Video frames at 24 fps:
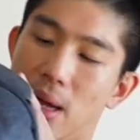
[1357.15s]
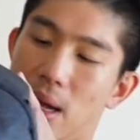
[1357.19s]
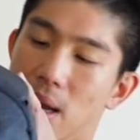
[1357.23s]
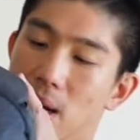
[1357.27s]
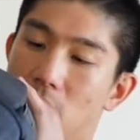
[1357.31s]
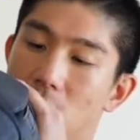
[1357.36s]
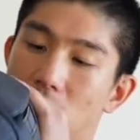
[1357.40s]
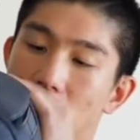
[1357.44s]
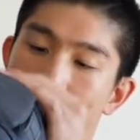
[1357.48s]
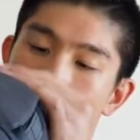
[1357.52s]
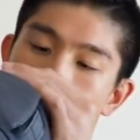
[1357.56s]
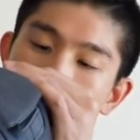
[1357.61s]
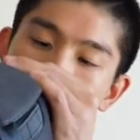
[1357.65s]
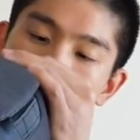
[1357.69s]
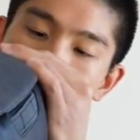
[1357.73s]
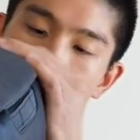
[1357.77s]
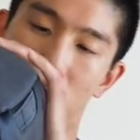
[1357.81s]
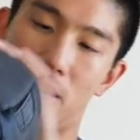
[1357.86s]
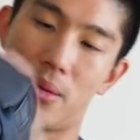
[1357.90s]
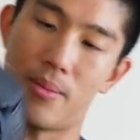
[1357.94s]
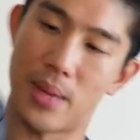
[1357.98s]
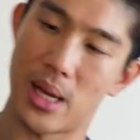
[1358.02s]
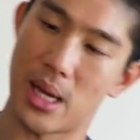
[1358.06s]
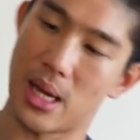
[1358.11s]
at
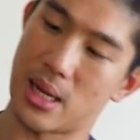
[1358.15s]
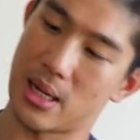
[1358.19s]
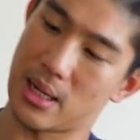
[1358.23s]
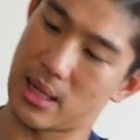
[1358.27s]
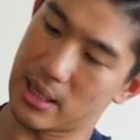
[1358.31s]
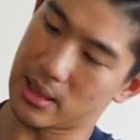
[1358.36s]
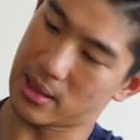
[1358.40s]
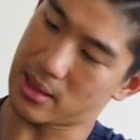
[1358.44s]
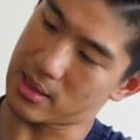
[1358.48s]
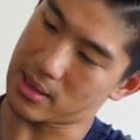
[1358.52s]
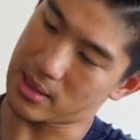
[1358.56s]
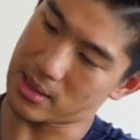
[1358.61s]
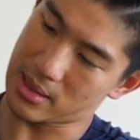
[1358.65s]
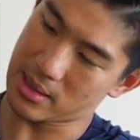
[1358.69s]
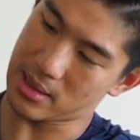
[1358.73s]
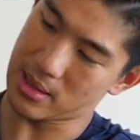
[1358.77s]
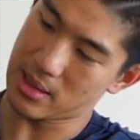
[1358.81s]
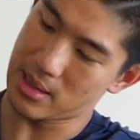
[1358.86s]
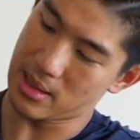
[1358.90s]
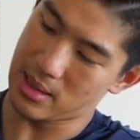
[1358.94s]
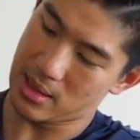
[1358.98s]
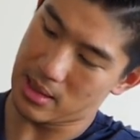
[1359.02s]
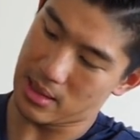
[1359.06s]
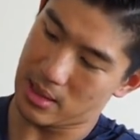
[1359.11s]
all, man. Like this
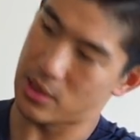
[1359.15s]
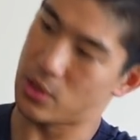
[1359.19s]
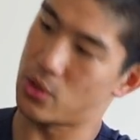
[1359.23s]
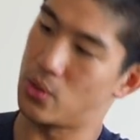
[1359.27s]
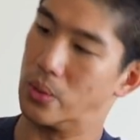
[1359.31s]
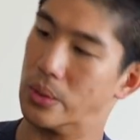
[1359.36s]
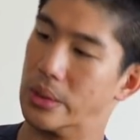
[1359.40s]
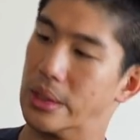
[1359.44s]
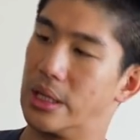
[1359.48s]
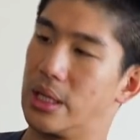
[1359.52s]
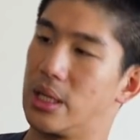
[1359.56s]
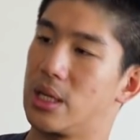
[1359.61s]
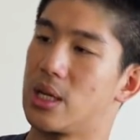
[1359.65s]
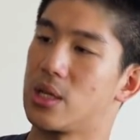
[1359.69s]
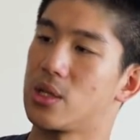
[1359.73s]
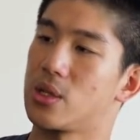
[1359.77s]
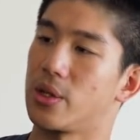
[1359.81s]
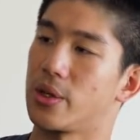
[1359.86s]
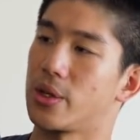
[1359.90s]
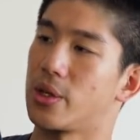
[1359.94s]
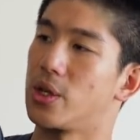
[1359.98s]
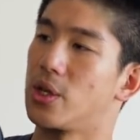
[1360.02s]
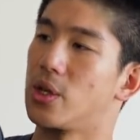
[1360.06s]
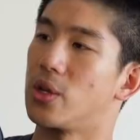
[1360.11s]
really does
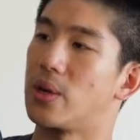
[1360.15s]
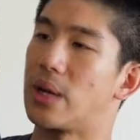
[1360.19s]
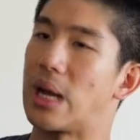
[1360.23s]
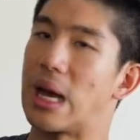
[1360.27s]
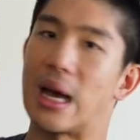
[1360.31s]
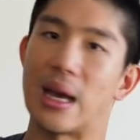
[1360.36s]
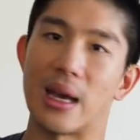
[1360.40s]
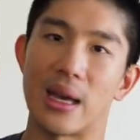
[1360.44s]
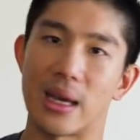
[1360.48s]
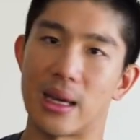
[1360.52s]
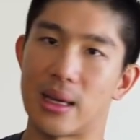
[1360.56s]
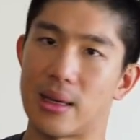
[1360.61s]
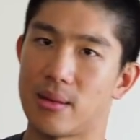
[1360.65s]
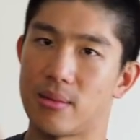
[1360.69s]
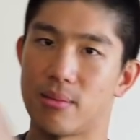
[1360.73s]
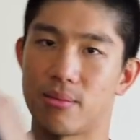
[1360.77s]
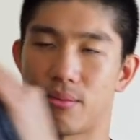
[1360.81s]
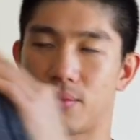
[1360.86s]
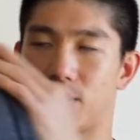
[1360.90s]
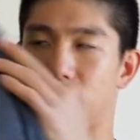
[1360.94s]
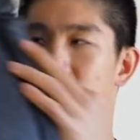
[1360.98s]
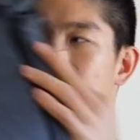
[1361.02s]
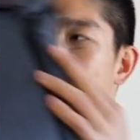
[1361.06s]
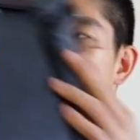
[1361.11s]
look new, and I
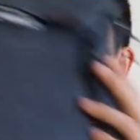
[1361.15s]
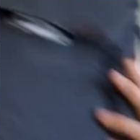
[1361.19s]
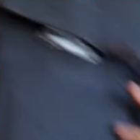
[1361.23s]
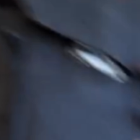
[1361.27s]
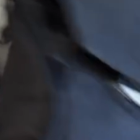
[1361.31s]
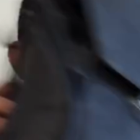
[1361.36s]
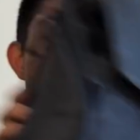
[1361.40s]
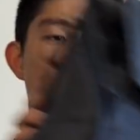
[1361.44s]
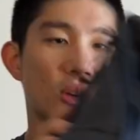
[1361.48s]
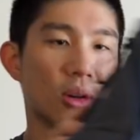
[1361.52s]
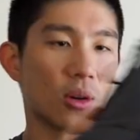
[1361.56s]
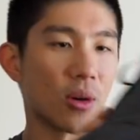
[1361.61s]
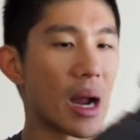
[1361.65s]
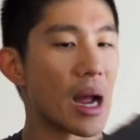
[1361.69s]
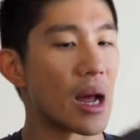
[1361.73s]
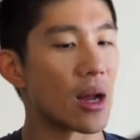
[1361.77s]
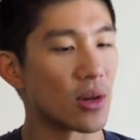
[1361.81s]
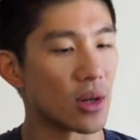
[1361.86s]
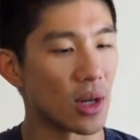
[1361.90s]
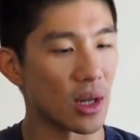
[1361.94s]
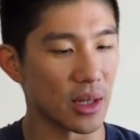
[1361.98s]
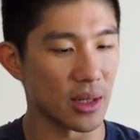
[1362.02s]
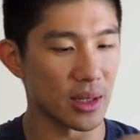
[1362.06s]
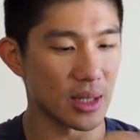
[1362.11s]
set it down on the
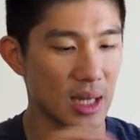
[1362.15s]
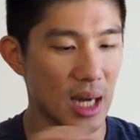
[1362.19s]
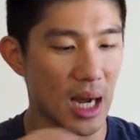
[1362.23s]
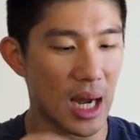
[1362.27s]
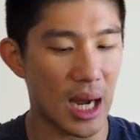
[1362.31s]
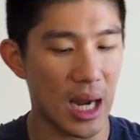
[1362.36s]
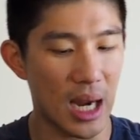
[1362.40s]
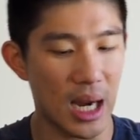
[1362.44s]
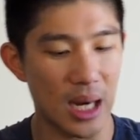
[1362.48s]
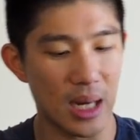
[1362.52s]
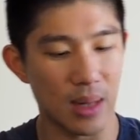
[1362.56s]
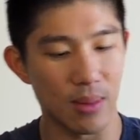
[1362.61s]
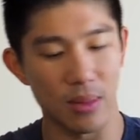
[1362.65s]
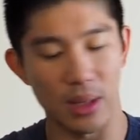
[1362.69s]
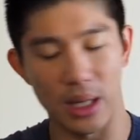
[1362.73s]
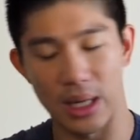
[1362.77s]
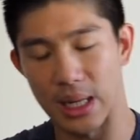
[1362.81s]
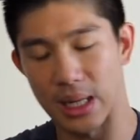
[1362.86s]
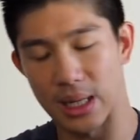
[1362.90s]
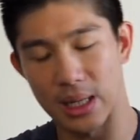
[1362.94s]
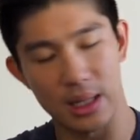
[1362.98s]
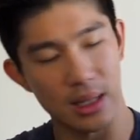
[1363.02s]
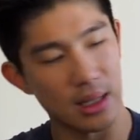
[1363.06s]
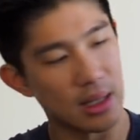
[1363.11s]
ground all the time.
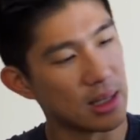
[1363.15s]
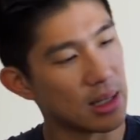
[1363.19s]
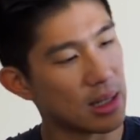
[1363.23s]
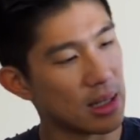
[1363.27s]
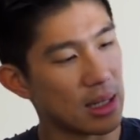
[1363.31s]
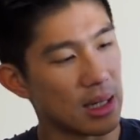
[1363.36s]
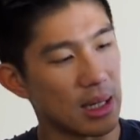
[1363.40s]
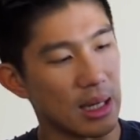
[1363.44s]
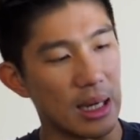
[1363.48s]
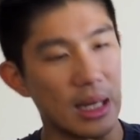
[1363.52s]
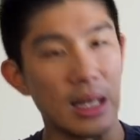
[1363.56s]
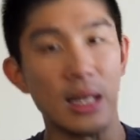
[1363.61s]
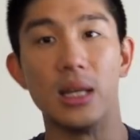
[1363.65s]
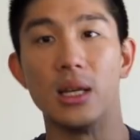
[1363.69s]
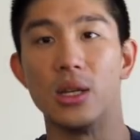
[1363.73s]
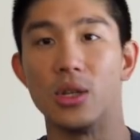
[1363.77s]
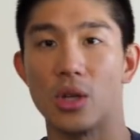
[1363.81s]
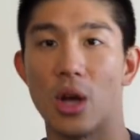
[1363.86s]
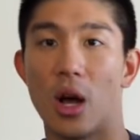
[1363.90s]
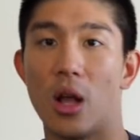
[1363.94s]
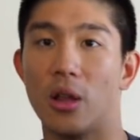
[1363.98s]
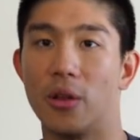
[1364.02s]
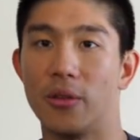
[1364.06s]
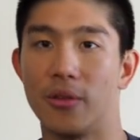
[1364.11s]
Like it is
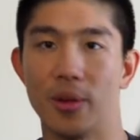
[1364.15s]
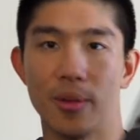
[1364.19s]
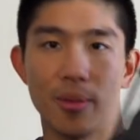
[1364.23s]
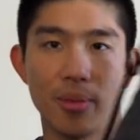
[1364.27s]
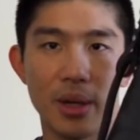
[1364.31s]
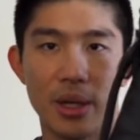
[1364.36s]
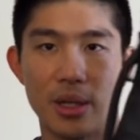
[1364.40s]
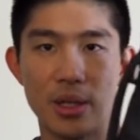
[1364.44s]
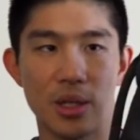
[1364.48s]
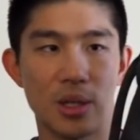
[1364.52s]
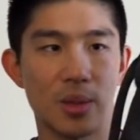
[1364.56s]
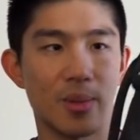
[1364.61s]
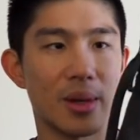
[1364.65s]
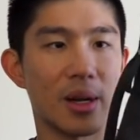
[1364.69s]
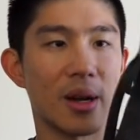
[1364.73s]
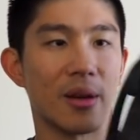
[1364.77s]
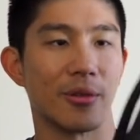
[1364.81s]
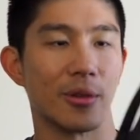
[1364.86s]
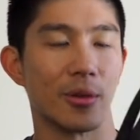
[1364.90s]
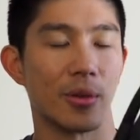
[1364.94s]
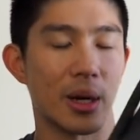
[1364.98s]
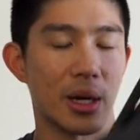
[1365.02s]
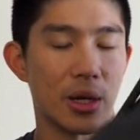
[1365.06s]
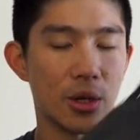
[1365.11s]
all over the place. It's been
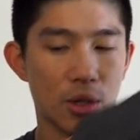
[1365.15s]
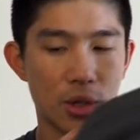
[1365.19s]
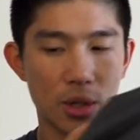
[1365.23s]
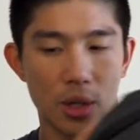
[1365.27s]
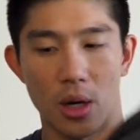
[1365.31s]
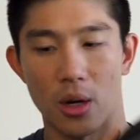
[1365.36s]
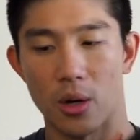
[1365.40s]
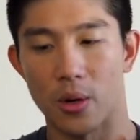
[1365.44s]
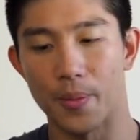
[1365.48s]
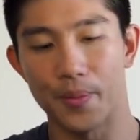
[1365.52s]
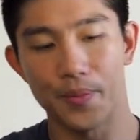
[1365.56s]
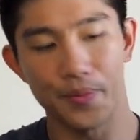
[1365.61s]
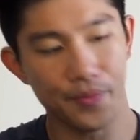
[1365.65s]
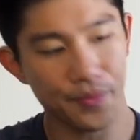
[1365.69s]
everywhere. So